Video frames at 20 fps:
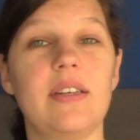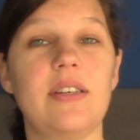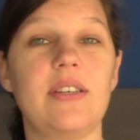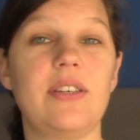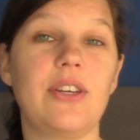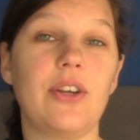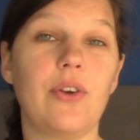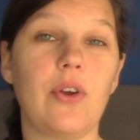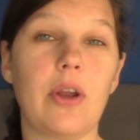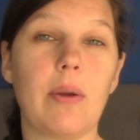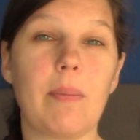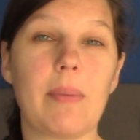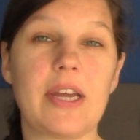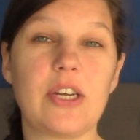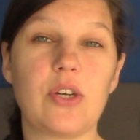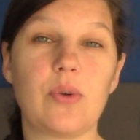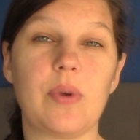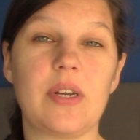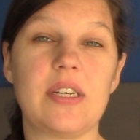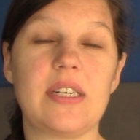During my
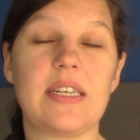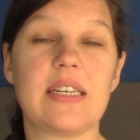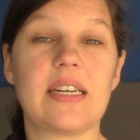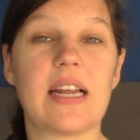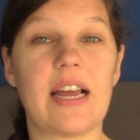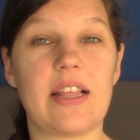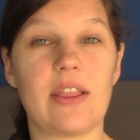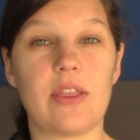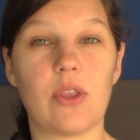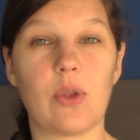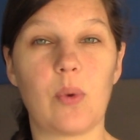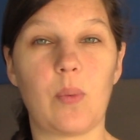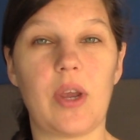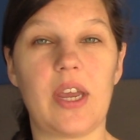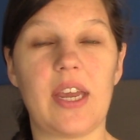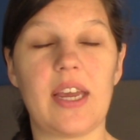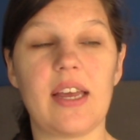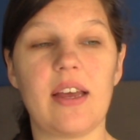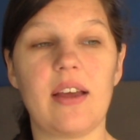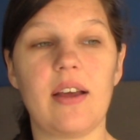29th
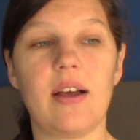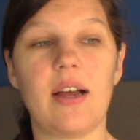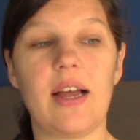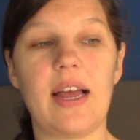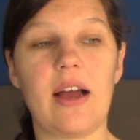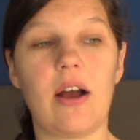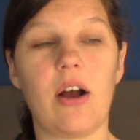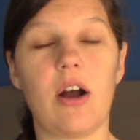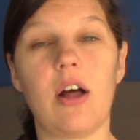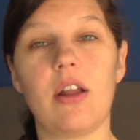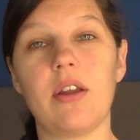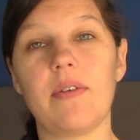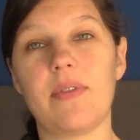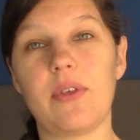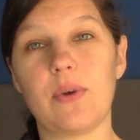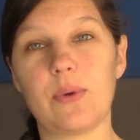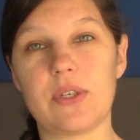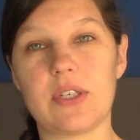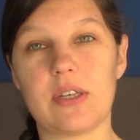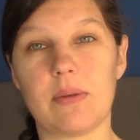week, all of
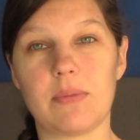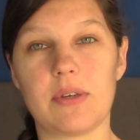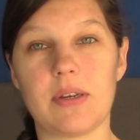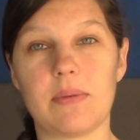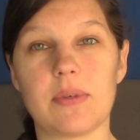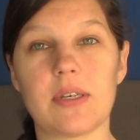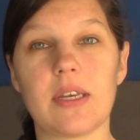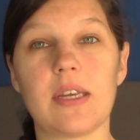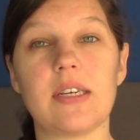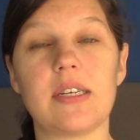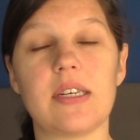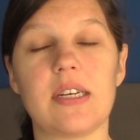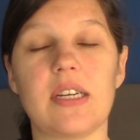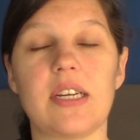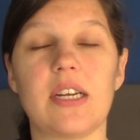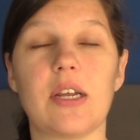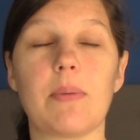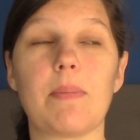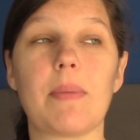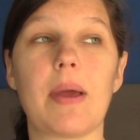those symptoms
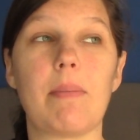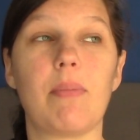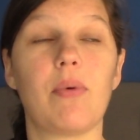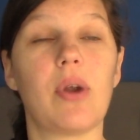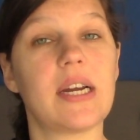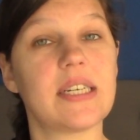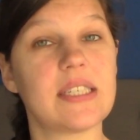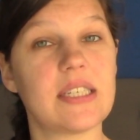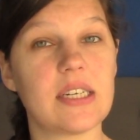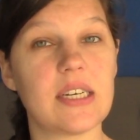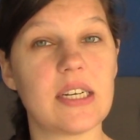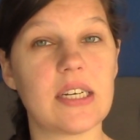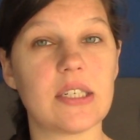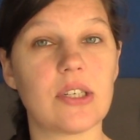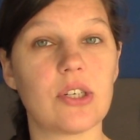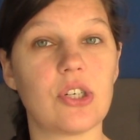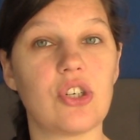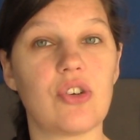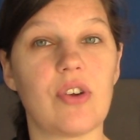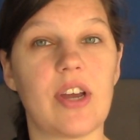continued. My Braxton
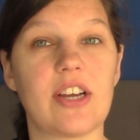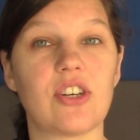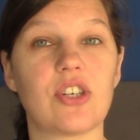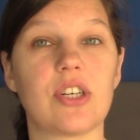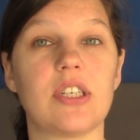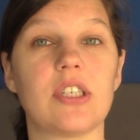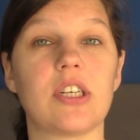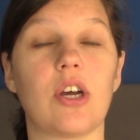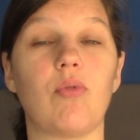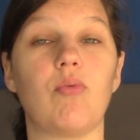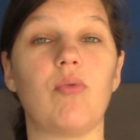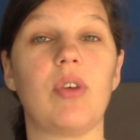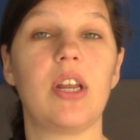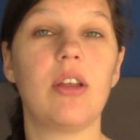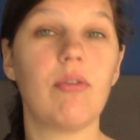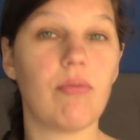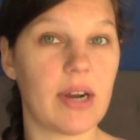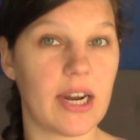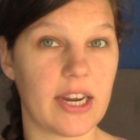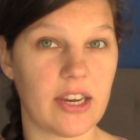Hicks contractions are
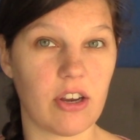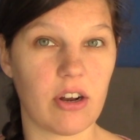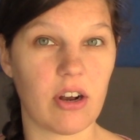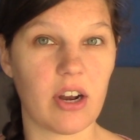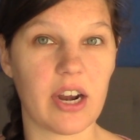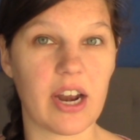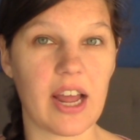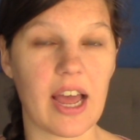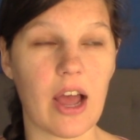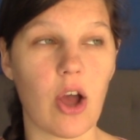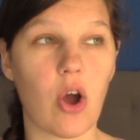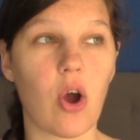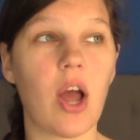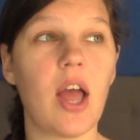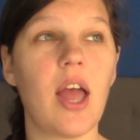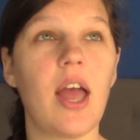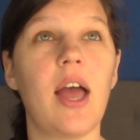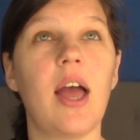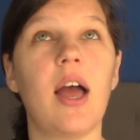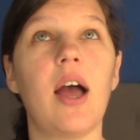really regular now.
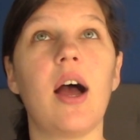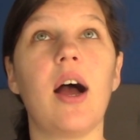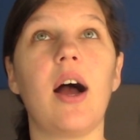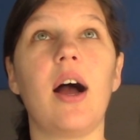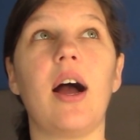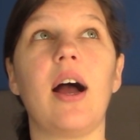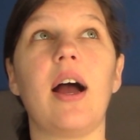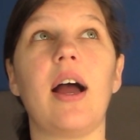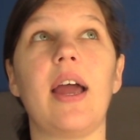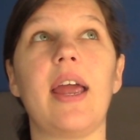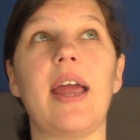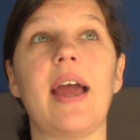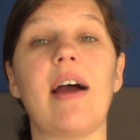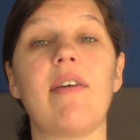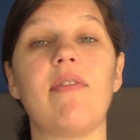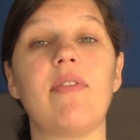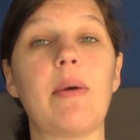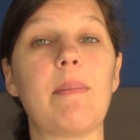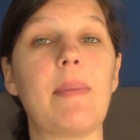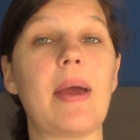I
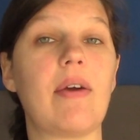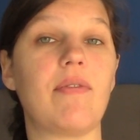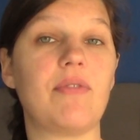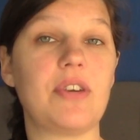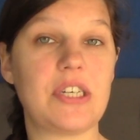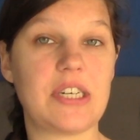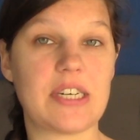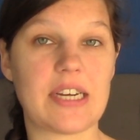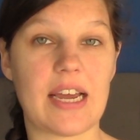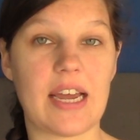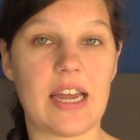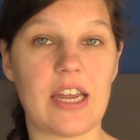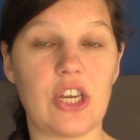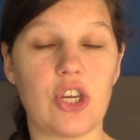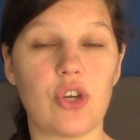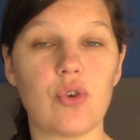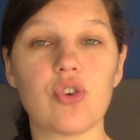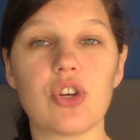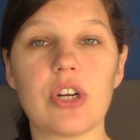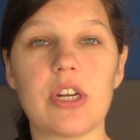have them every day.
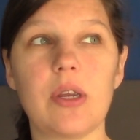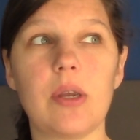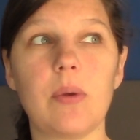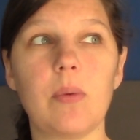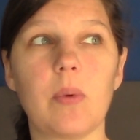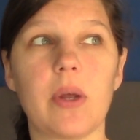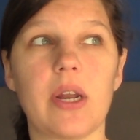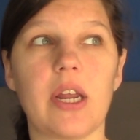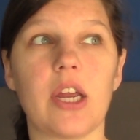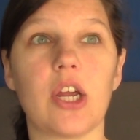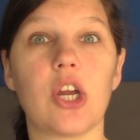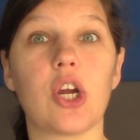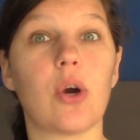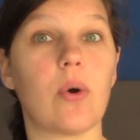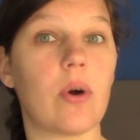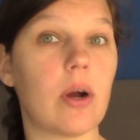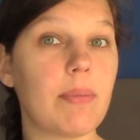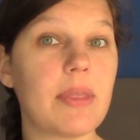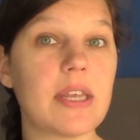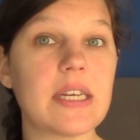Usually when I
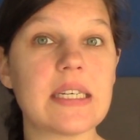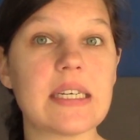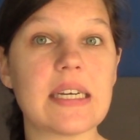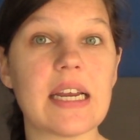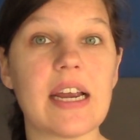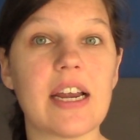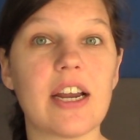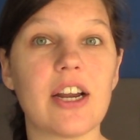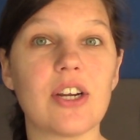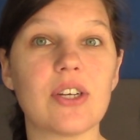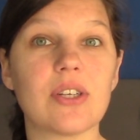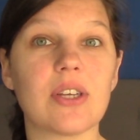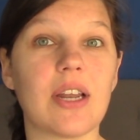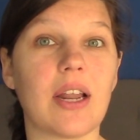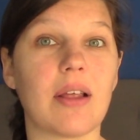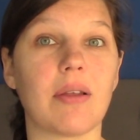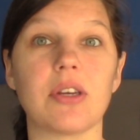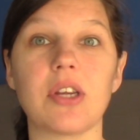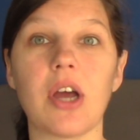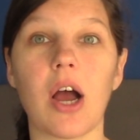go up the stairs and
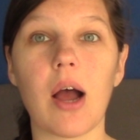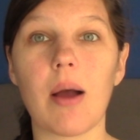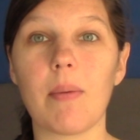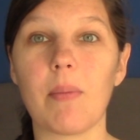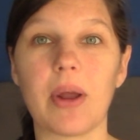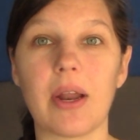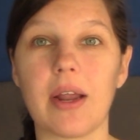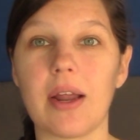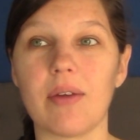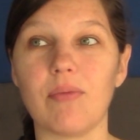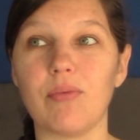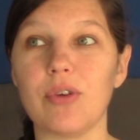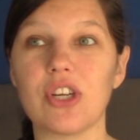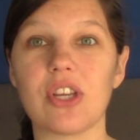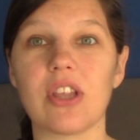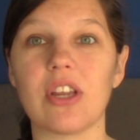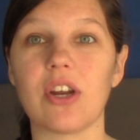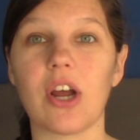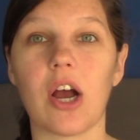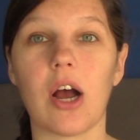on top, when I
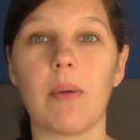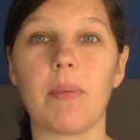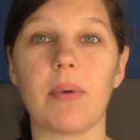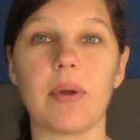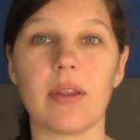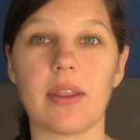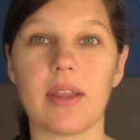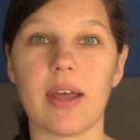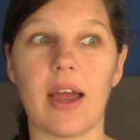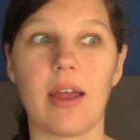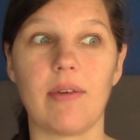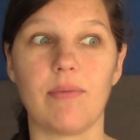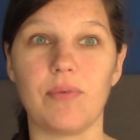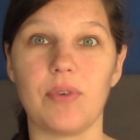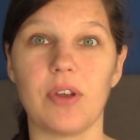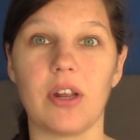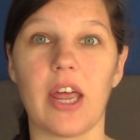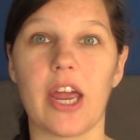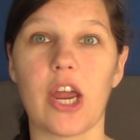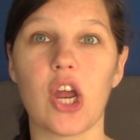reach the top, I
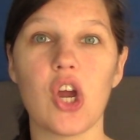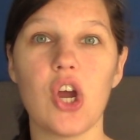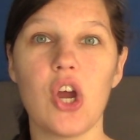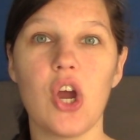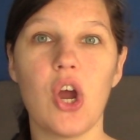feel like